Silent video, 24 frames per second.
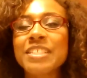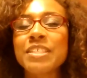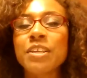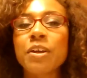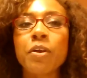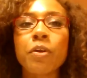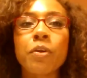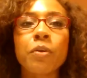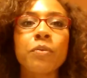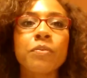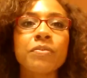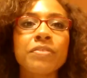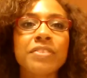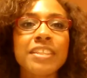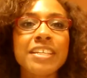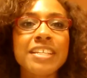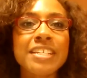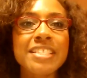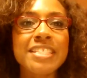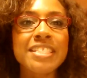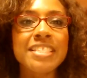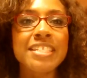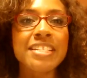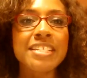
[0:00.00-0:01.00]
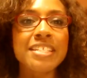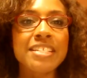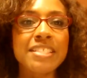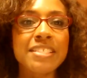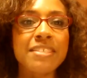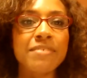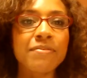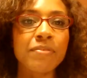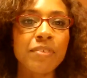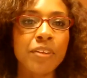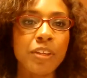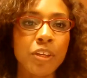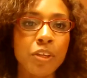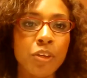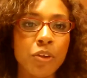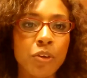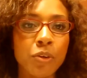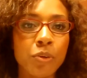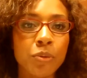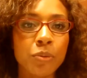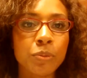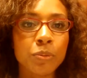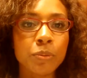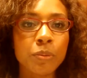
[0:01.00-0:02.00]
So this is the
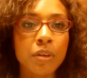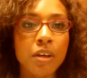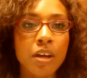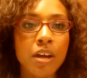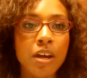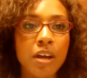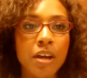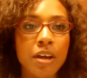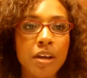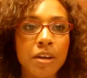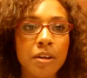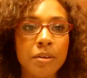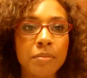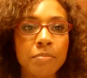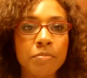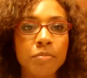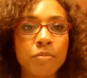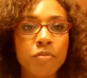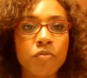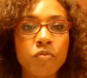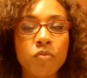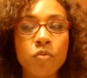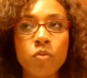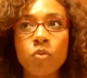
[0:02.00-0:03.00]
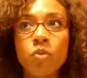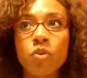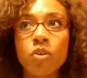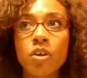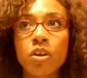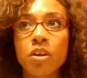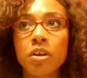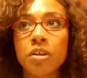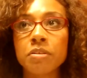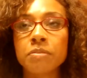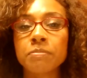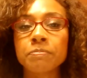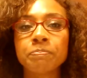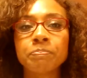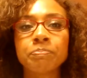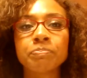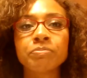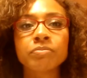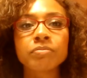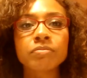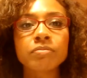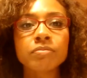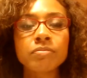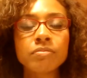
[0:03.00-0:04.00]
video um, for
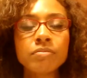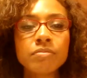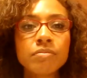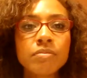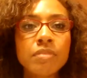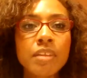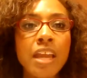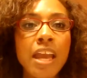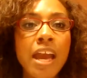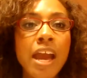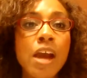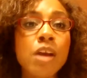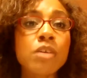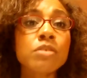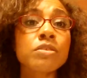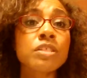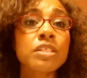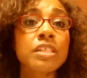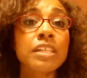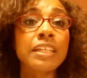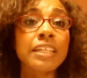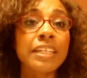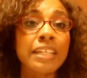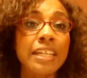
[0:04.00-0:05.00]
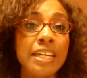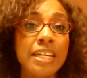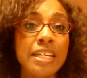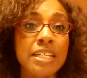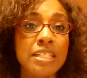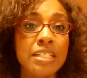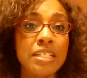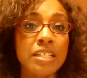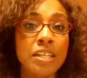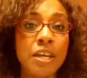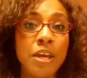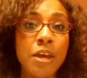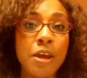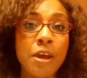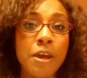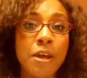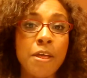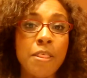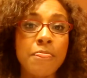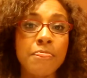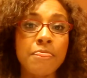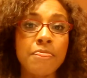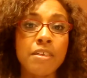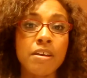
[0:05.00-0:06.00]
how to get
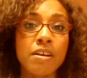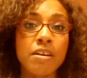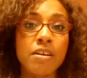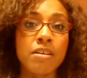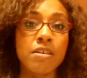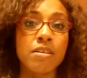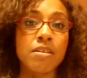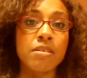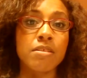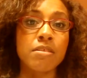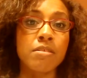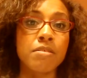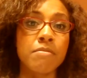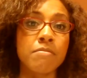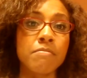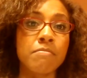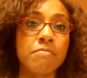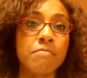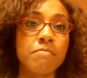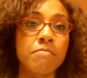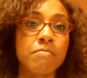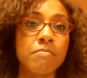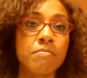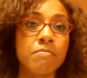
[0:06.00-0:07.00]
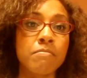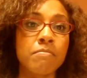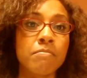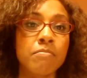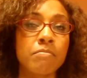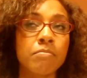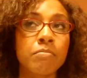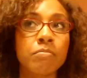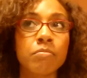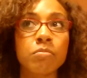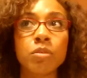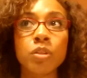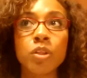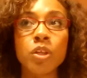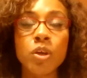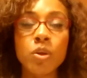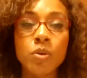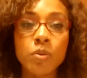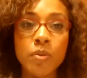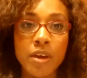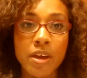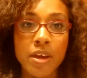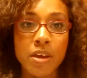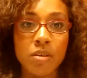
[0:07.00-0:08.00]
the
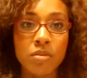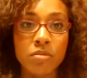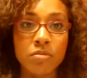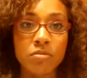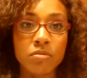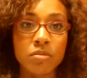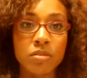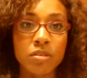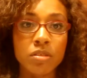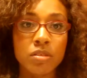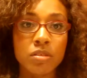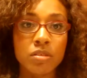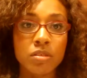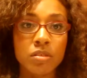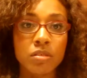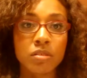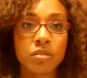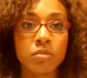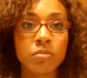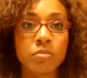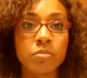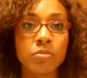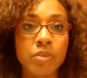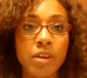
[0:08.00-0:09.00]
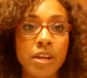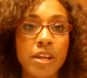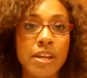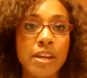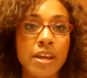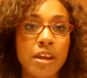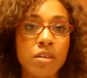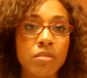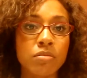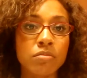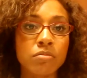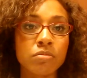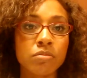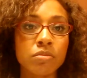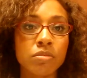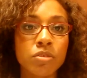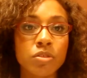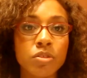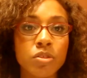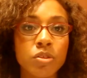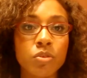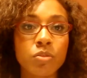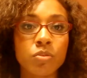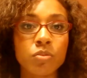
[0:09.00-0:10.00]
blowout braid out.
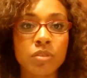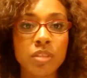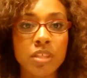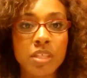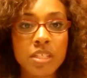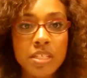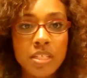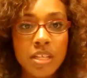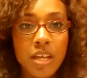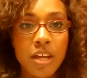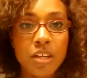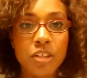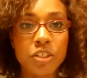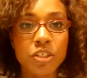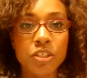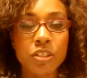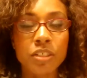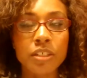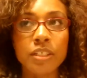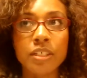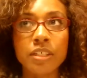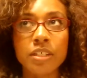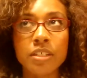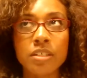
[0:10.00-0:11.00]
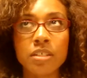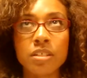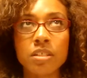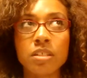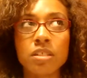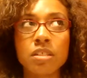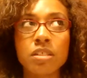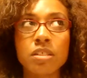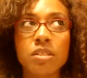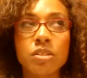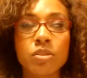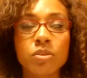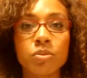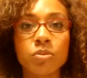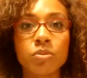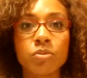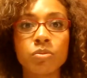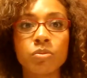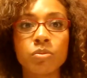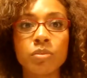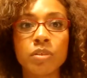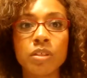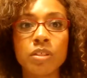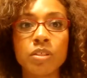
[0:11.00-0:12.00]
So this actually is,
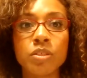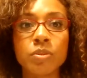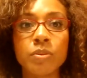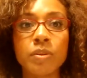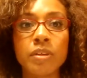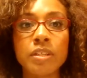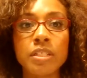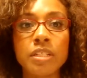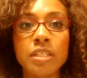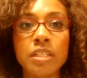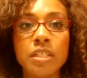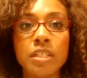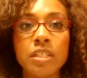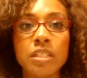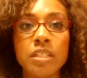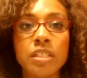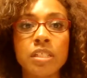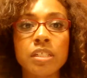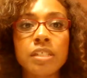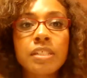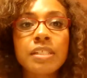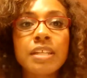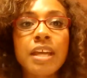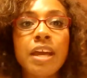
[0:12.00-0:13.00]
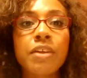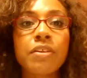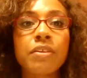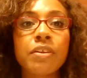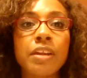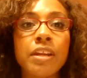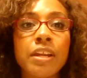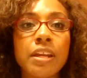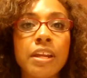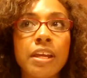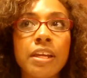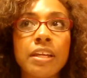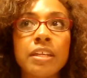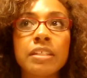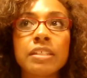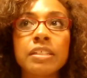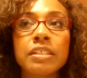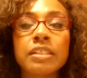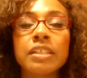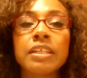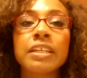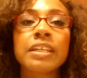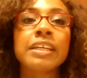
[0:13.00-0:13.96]
ooh, so I did it Saturday night.